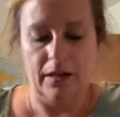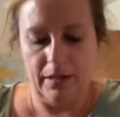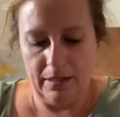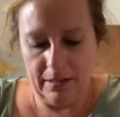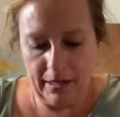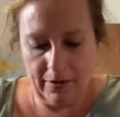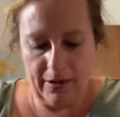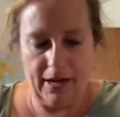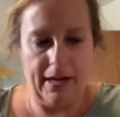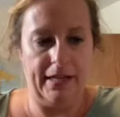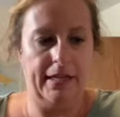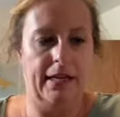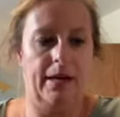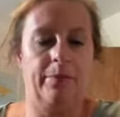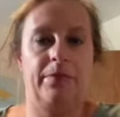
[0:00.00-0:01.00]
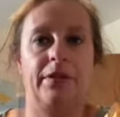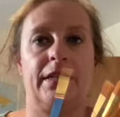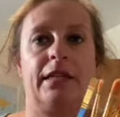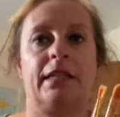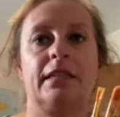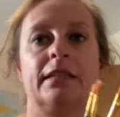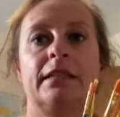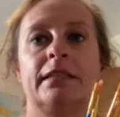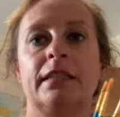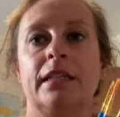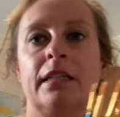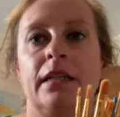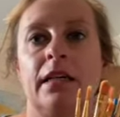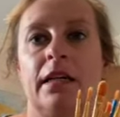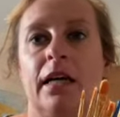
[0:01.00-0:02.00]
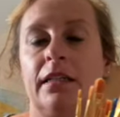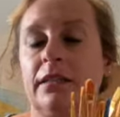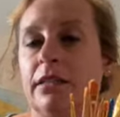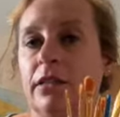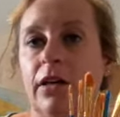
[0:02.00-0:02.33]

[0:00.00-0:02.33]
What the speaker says: now I kept these until